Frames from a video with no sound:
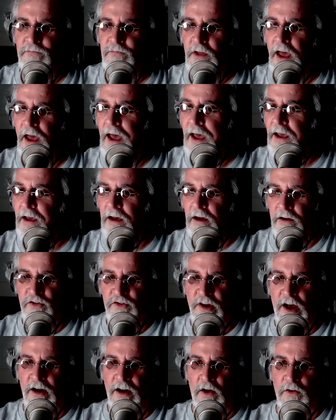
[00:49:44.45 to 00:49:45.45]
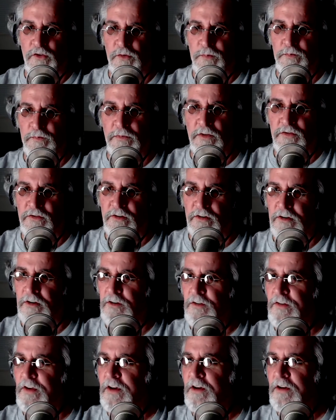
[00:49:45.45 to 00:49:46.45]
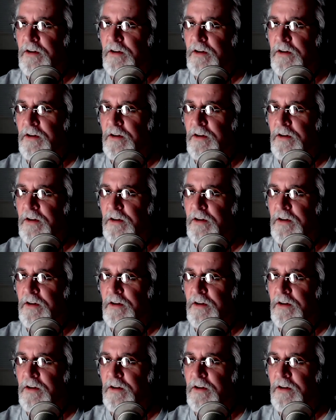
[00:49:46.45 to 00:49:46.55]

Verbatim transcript: Hey, uh, shout outs, Mr. Guzik.